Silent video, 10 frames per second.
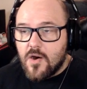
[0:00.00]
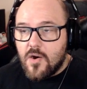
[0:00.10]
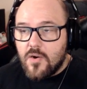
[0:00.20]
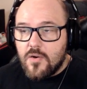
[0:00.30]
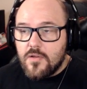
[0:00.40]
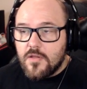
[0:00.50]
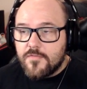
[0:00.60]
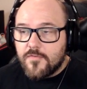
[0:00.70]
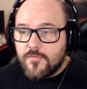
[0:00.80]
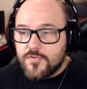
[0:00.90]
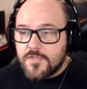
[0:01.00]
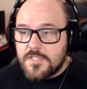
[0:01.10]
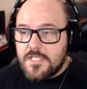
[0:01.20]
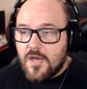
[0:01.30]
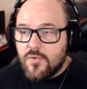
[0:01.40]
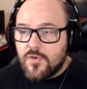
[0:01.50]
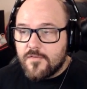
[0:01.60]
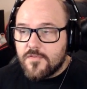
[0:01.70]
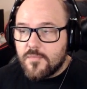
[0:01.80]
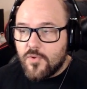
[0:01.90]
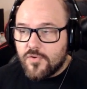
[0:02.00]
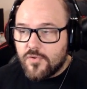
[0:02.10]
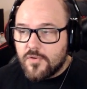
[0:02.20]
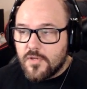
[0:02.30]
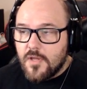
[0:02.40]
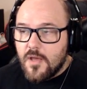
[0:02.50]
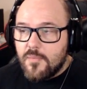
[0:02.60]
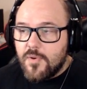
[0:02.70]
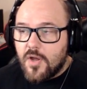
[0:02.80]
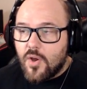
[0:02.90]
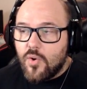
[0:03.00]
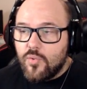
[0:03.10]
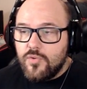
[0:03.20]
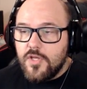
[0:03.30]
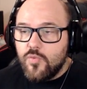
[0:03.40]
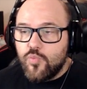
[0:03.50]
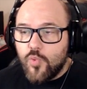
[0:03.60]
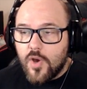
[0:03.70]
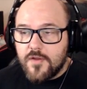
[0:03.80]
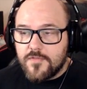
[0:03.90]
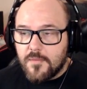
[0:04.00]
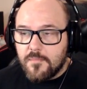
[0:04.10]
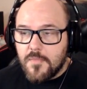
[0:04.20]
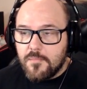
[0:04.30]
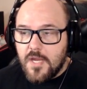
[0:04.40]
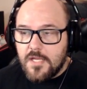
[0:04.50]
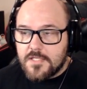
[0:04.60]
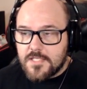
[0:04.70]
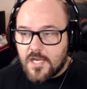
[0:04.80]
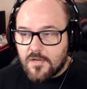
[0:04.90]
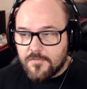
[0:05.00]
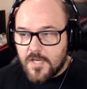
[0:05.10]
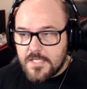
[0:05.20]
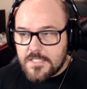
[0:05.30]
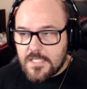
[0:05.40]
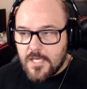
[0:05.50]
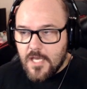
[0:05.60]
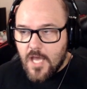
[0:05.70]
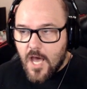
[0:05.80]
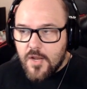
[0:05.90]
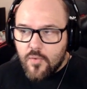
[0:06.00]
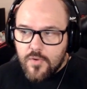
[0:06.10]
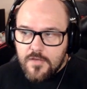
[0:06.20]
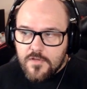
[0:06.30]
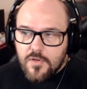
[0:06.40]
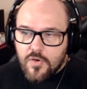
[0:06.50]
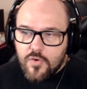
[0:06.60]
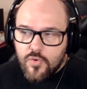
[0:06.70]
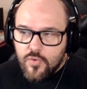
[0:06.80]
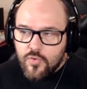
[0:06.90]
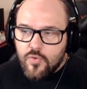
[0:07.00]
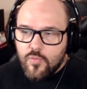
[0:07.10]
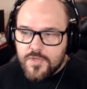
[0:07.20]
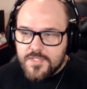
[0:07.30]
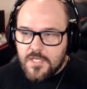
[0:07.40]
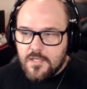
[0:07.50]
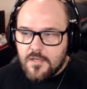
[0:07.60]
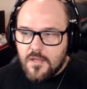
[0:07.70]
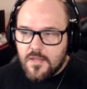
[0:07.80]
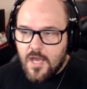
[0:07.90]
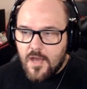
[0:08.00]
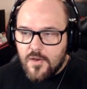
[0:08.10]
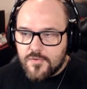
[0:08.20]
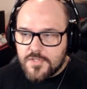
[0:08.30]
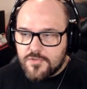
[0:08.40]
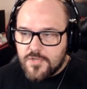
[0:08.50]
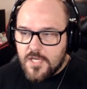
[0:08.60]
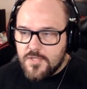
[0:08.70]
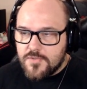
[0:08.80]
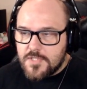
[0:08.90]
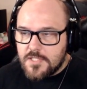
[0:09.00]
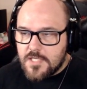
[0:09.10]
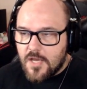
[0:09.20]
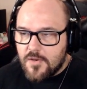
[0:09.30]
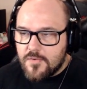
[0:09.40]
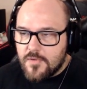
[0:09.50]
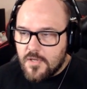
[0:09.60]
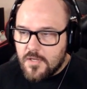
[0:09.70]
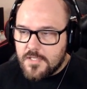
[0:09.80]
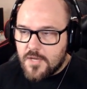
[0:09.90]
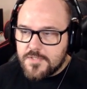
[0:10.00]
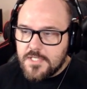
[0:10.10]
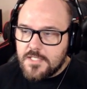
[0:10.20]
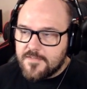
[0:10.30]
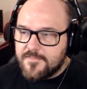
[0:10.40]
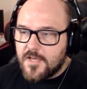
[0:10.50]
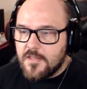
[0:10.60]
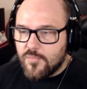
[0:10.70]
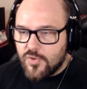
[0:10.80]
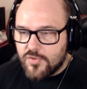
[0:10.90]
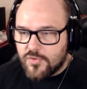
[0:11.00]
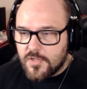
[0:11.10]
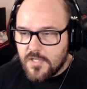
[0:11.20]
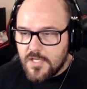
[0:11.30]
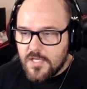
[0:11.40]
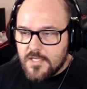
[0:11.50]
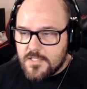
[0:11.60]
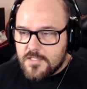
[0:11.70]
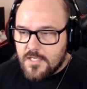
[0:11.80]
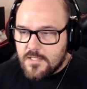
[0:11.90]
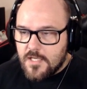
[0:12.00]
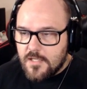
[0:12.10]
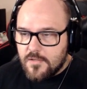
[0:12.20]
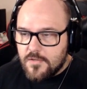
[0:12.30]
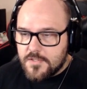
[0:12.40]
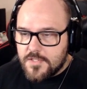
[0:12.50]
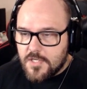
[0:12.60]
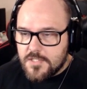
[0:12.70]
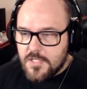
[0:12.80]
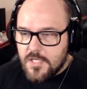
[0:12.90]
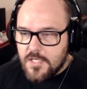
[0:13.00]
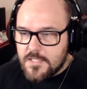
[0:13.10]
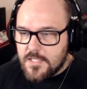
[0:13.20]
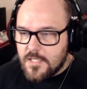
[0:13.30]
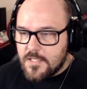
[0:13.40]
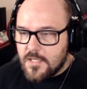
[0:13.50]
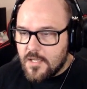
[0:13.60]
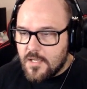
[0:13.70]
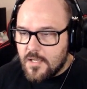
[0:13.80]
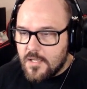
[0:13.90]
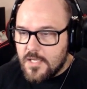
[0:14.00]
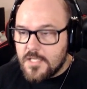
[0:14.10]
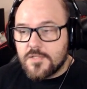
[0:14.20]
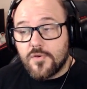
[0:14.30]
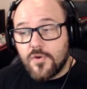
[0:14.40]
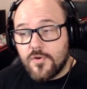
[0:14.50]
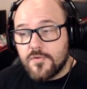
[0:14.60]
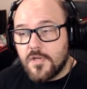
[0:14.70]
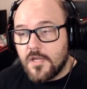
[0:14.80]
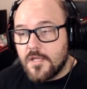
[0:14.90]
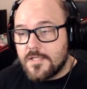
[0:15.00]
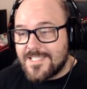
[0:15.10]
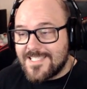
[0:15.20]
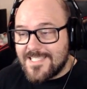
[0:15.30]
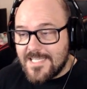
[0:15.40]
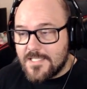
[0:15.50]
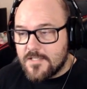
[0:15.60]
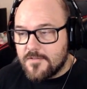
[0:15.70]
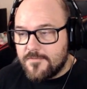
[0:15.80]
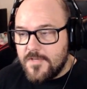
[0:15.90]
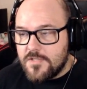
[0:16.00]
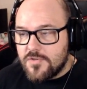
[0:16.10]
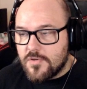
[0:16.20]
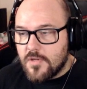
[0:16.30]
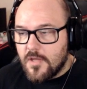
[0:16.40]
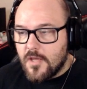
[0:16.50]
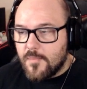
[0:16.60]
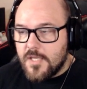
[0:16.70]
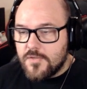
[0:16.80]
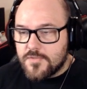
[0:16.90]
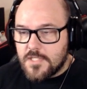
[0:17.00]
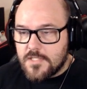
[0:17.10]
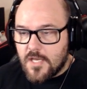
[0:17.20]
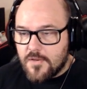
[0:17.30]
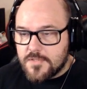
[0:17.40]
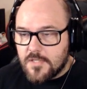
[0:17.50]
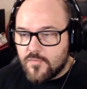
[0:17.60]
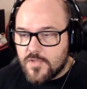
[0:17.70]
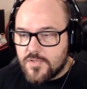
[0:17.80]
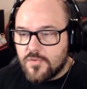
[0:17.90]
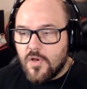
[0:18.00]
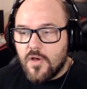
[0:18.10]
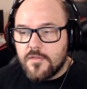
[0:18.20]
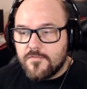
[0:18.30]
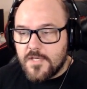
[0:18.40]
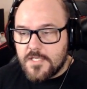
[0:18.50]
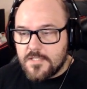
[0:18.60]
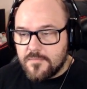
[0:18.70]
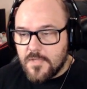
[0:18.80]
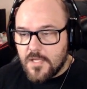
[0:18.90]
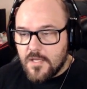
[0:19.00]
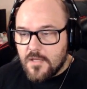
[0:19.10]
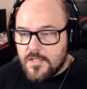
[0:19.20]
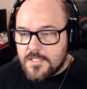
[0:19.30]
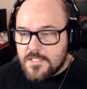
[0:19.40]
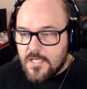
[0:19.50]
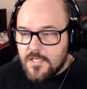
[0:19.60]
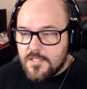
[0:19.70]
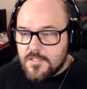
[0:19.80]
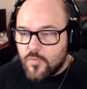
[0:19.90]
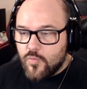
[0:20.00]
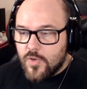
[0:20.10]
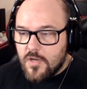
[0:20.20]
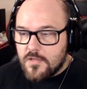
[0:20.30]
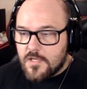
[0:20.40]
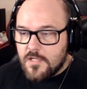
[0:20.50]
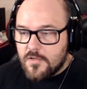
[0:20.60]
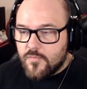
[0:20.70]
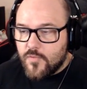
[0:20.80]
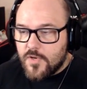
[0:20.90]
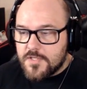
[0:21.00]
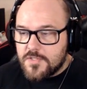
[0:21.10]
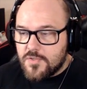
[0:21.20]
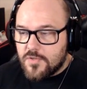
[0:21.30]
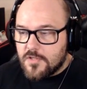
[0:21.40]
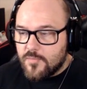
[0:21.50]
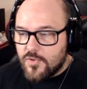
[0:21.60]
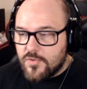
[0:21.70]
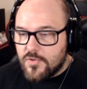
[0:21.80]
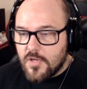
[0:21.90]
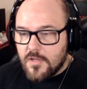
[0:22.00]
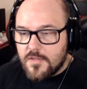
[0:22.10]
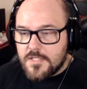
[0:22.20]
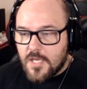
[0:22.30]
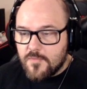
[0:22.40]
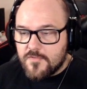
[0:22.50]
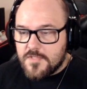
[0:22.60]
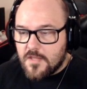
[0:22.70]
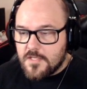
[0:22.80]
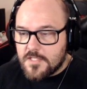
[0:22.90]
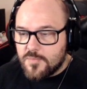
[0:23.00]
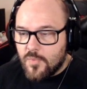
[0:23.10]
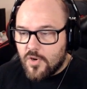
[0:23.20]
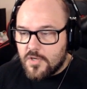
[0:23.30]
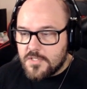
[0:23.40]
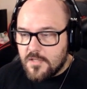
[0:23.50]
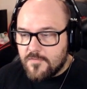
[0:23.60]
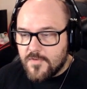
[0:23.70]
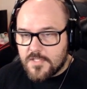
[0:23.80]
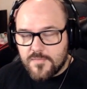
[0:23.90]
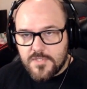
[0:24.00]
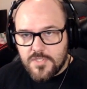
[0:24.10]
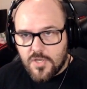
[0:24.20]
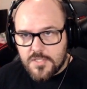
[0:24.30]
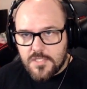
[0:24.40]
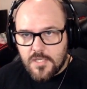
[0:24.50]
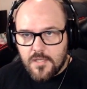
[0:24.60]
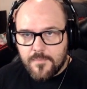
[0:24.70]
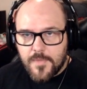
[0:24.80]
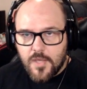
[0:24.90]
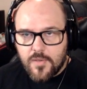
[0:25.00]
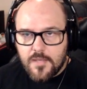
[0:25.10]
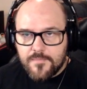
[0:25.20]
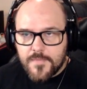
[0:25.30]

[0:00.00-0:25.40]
All of the Fultons now cover the murder, but only one of them made the sacrifice. I don't even know who was in the house. Try using dow uh, dowsing to find the murderer. Send killer's dossier, send uh, his or her distinctive feature by using dowsing ritual on the victim. Send where the killer was during the murder. The time of death is marked in the victim's dossier. Okay,